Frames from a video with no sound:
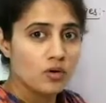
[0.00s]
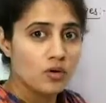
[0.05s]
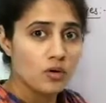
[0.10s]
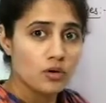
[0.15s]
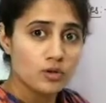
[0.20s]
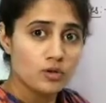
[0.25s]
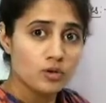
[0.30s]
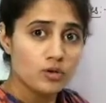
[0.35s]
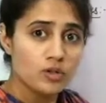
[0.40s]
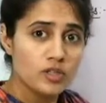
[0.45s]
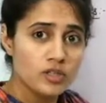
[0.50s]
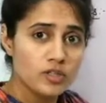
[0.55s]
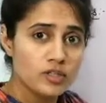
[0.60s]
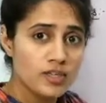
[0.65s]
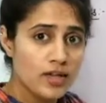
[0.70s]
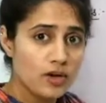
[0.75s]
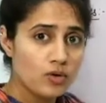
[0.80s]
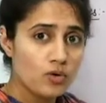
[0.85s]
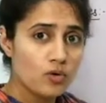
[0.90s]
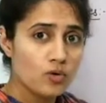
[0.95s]
Although
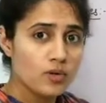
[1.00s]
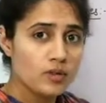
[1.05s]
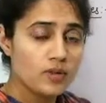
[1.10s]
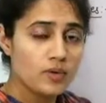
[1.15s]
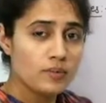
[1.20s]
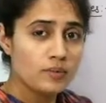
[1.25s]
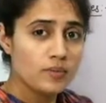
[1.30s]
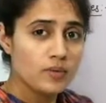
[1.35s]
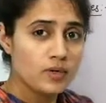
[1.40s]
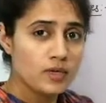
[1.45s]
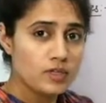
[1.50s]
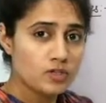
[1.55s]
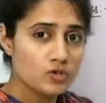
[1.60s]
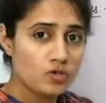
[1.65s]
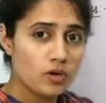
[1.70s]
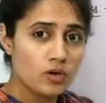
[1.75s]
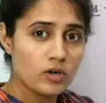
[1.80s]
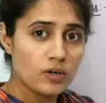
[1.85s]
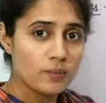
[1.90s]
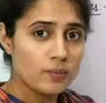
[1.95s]
this algorithm is
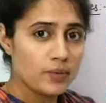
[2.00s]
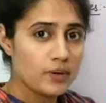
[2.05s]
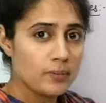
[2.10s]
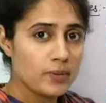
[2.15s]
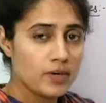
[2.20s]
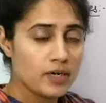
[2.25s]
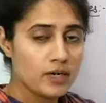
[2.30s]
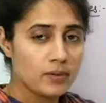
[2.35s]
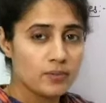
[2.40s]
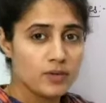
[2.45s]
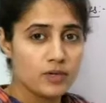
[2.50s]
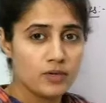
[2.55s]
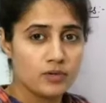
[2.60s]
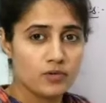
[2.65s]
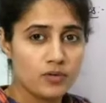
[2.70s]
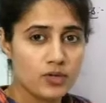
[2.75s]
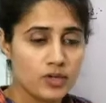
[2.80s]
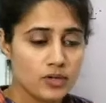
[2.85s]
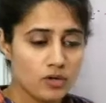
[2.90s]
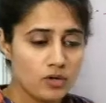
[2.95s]
not
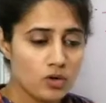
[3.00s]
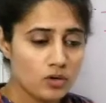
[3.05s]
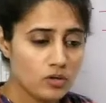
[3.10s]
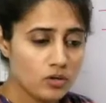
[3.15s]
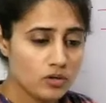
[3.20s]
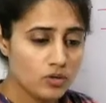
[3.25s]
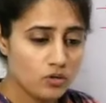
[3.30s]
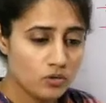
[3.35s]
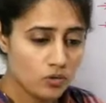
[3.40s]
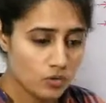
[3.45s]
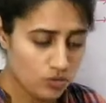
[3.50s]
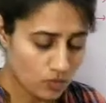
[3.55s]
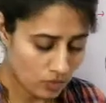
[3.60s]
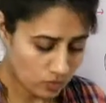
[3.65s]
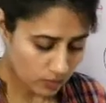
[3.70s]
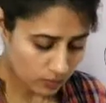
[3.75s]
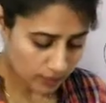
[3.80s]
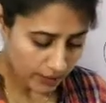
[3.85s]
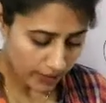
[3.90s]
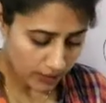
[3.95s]
implementable, we cannot, you
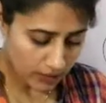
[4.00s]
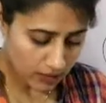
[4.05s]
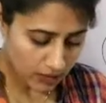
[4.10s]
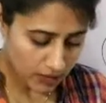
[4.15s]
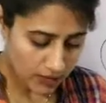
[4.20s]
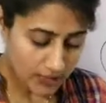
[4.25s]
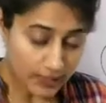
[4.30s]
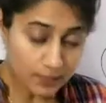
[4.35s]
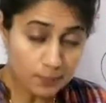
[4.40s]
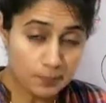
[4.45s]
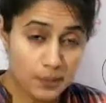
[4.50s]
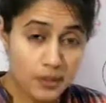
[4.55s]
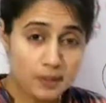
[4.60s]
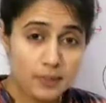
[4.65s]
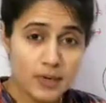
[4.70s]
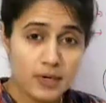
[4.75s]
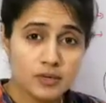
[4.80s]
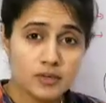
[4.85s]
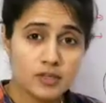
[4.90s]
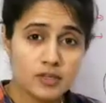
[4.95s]
know, practically
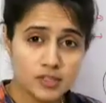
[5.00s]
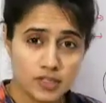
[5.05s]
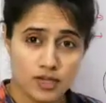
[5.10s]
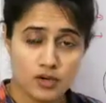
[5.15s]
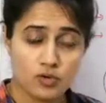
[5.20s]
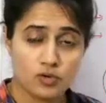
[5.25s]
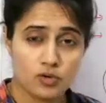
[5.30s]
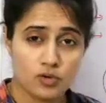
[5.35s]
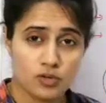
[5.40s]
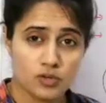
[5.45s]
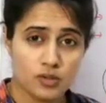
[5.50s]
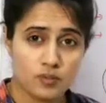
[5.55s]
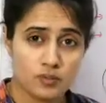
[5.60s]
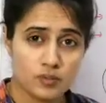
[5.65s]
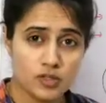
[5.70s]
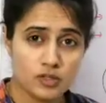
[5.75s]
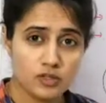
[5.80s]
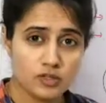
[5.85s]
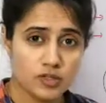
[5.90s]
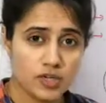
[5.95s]
implement this
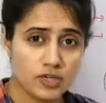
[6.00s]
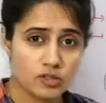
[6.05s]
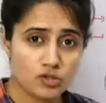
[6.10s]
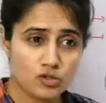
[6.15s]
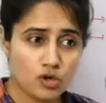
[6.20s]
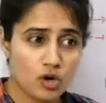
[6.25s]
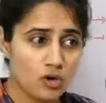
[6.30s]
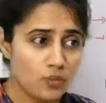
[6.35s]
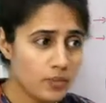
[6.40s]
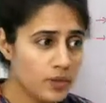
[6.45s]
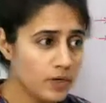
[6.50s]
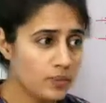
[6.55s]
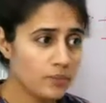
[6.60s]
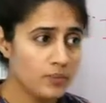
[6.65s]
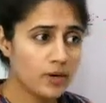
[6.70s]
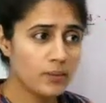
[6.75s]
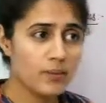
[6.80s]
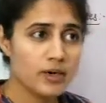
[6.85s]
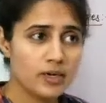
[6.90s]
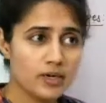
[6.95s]
algorithm. This has not been
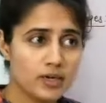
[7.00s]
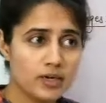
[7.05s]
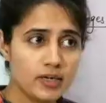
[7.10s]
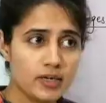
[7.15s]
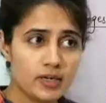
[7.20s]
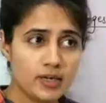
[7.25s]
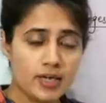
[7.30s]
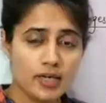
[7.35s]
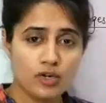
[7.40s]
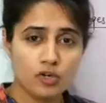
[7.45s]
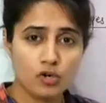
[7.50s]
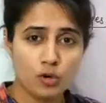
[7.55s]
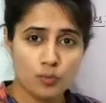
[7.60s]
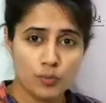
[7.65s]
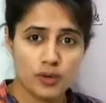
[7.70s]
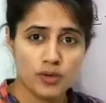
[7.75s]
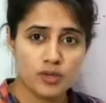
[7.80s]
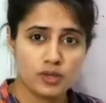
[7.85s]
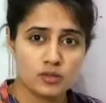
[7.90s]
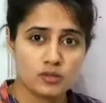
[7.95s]
implemented in any
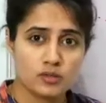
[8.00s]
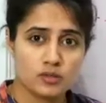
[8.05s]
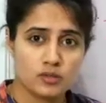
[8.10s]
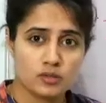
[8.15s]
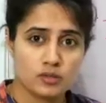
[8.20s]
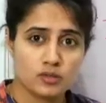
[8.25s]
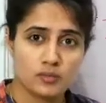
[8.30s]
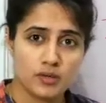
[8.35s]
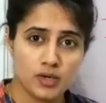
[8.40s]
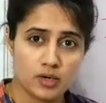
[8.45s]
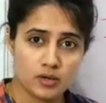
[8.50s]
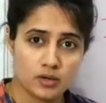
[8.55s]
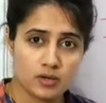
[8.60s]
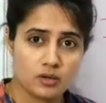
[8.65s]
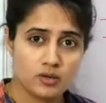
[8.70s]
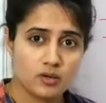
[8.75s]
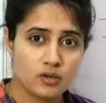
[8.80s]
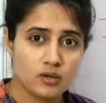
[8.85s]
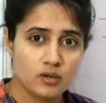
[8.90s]
operating system yet.